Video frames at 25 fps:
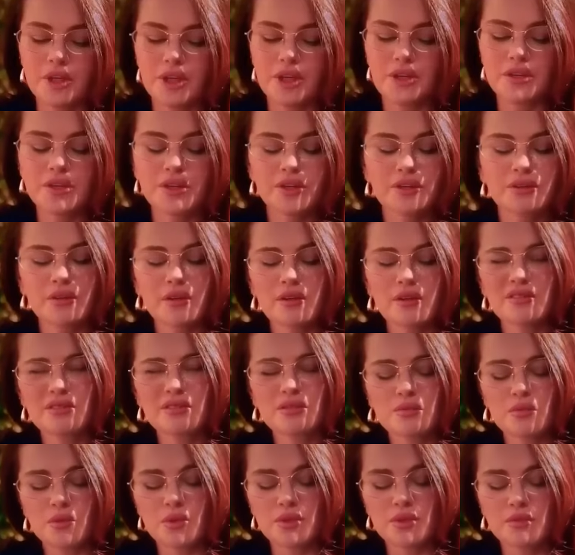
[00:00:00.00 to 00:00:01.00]
not
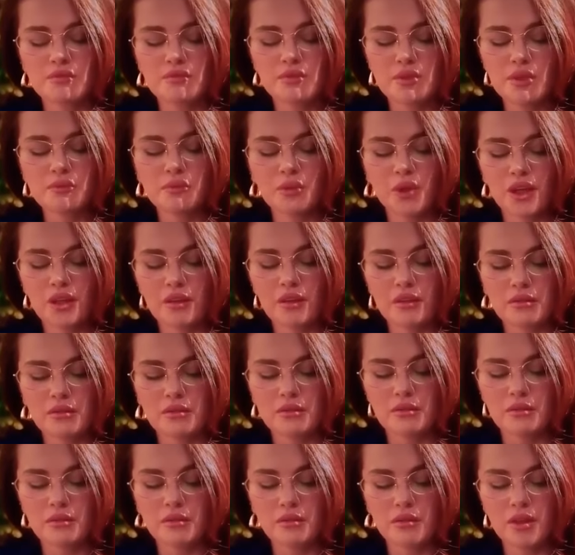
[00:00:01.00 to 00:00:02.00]
sleeping, and barely
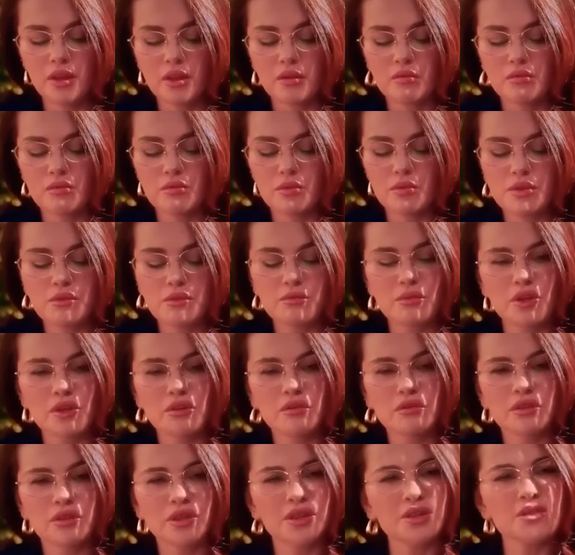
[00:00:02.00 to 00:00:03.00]
eating. This has
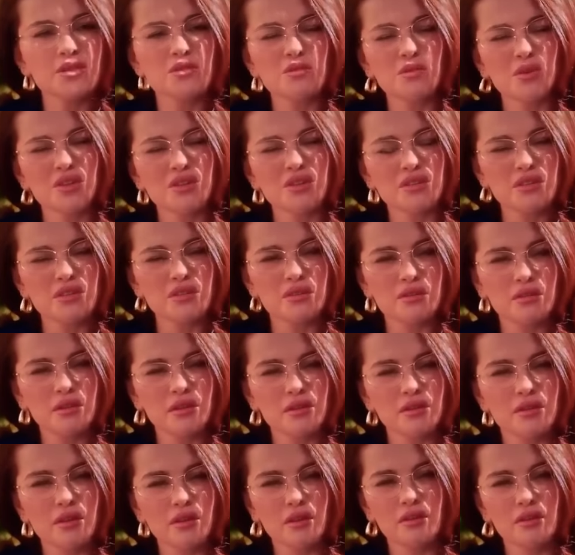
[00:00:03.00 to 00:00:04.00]
raised concerns about his
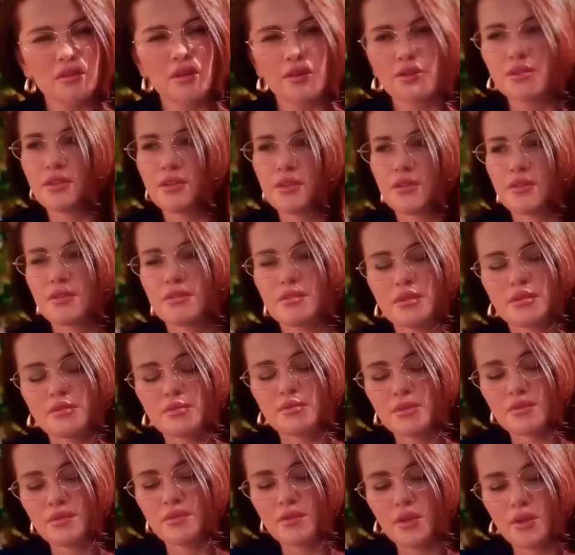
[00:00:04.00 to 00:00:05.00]
mental health.
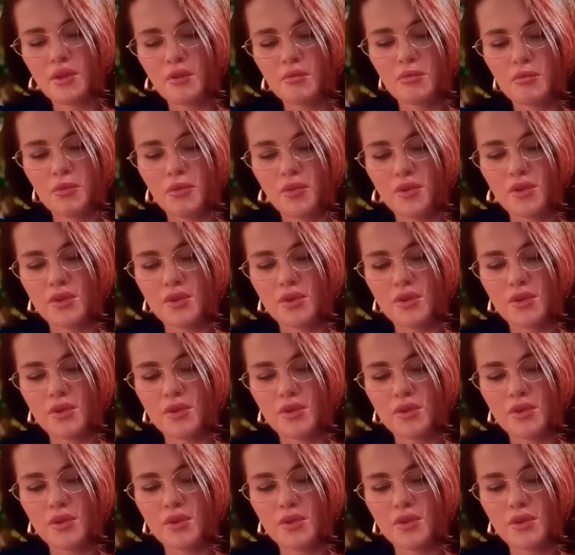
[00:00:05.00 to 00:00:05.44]
These